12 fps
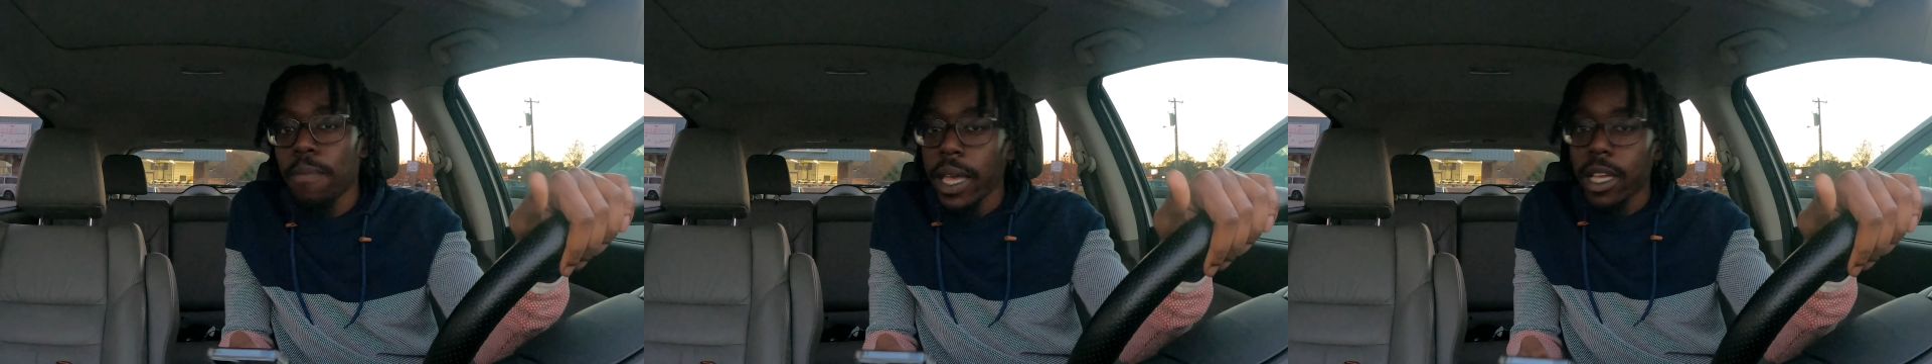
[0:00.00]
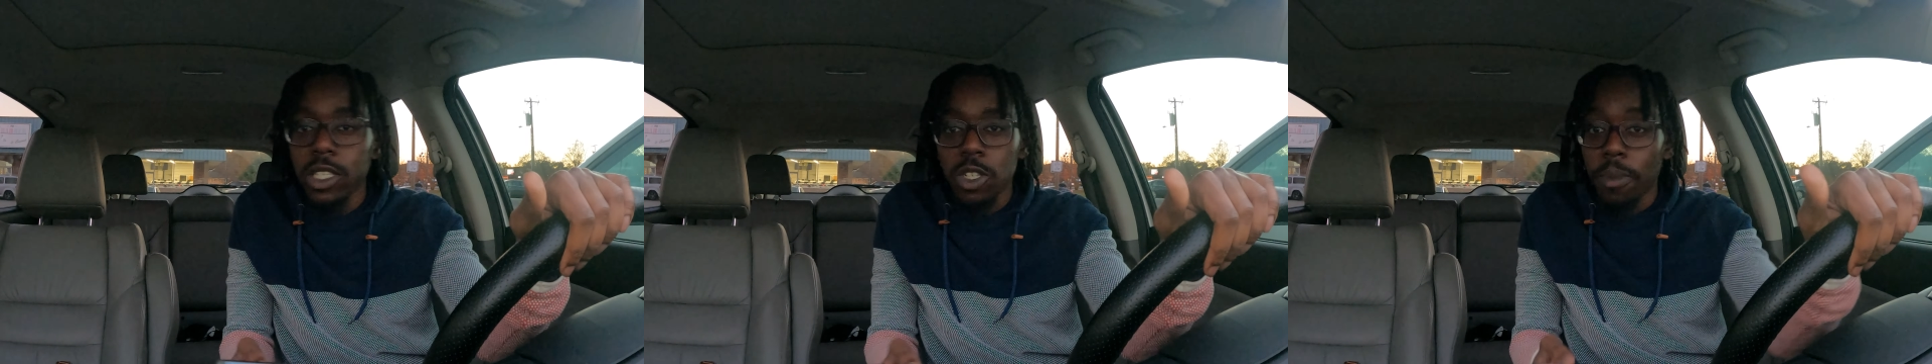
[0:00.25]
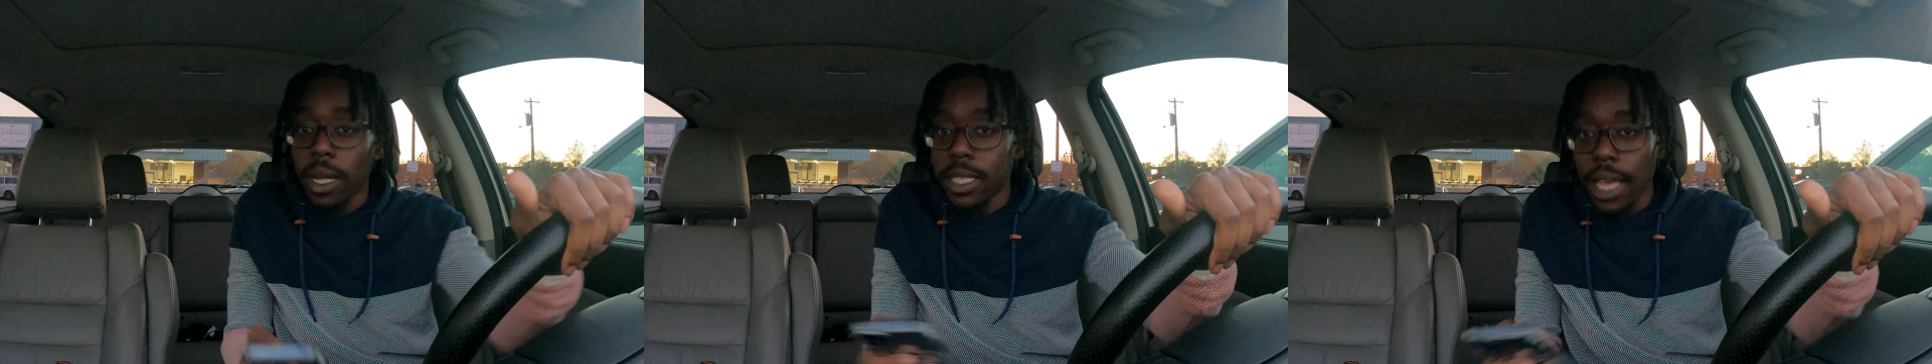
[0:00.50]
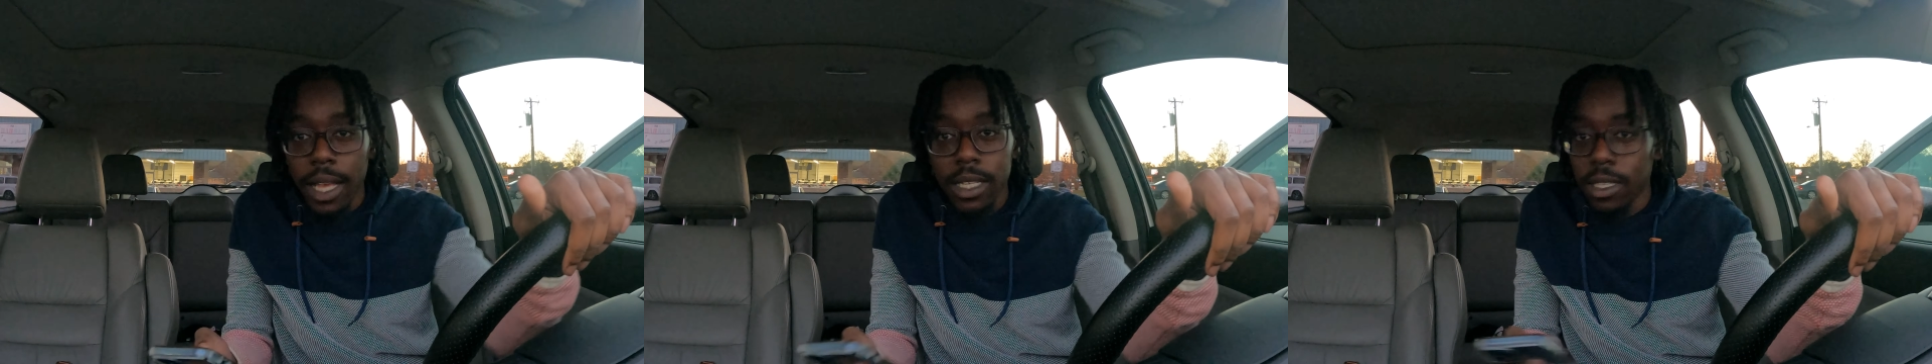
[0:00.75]
making sure my
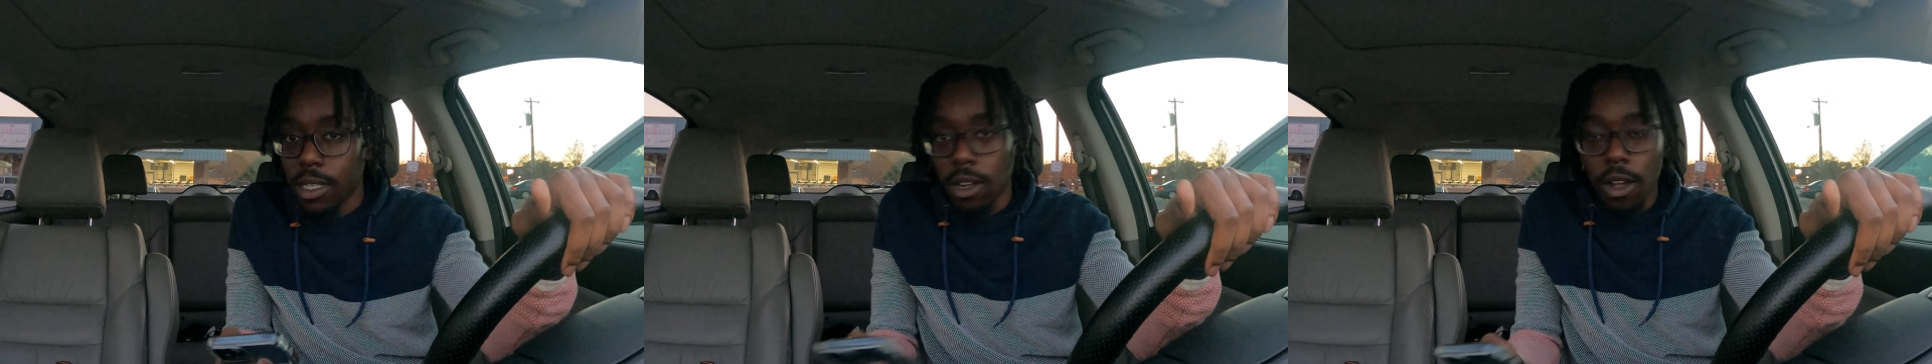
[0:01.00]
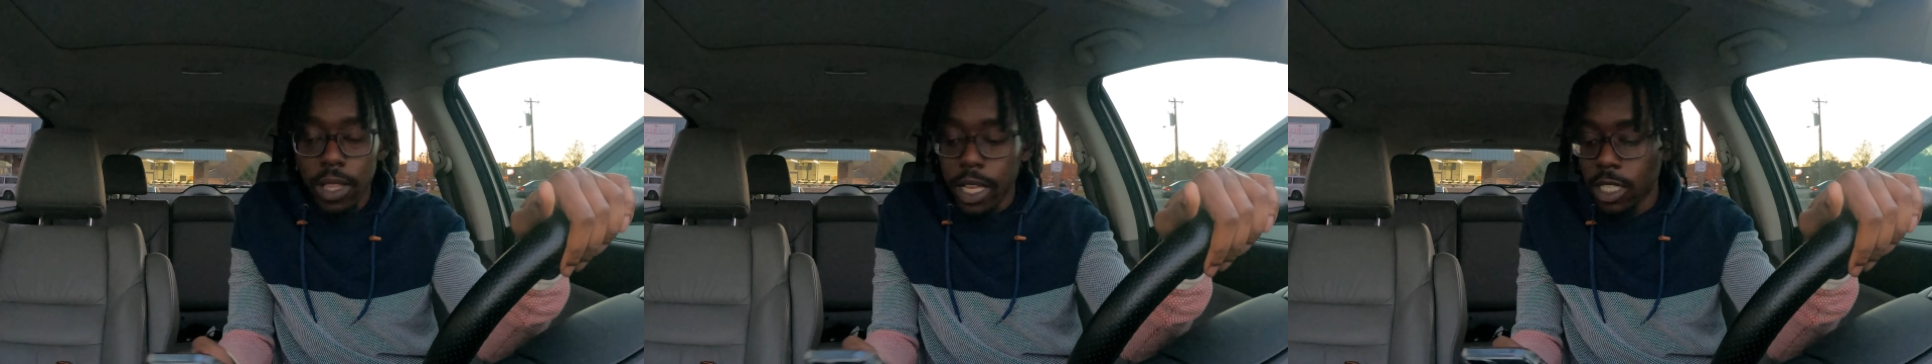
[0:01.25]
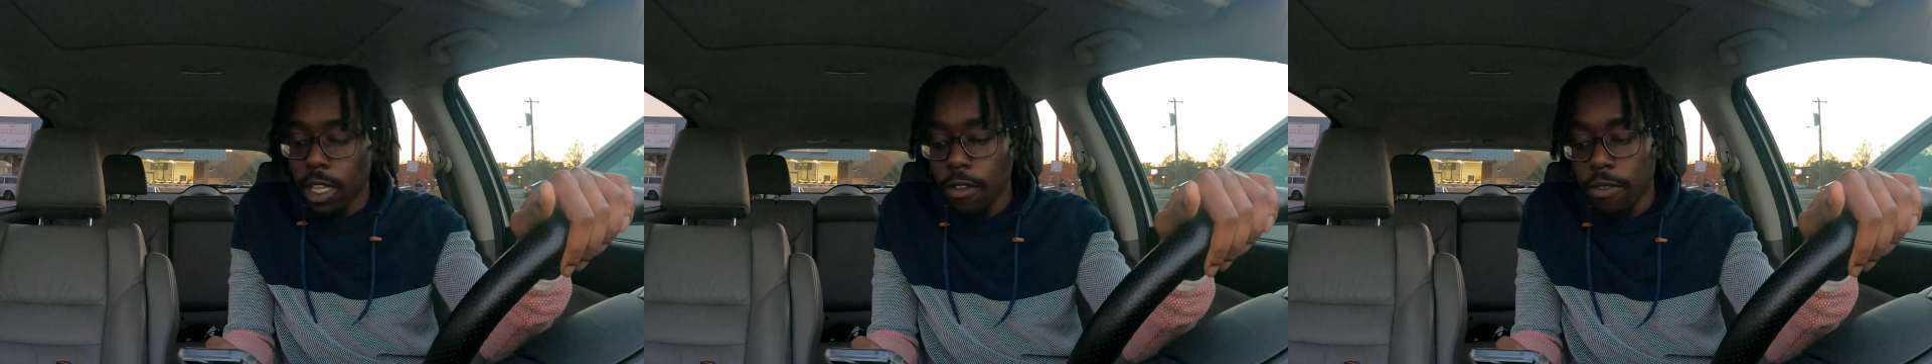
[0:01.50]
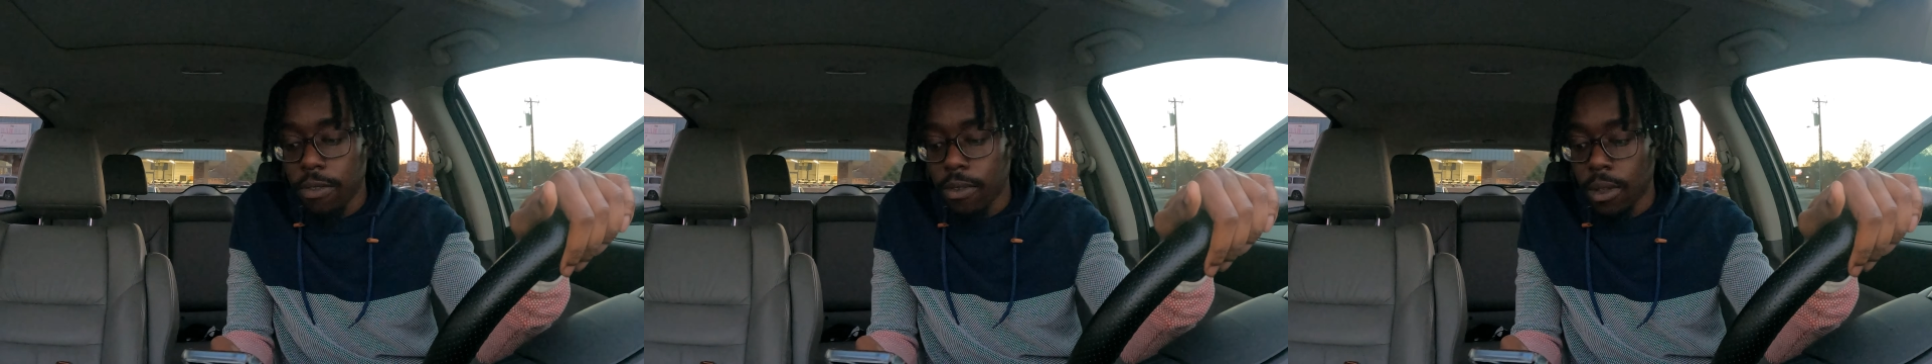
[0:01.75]
taxes and all that stuff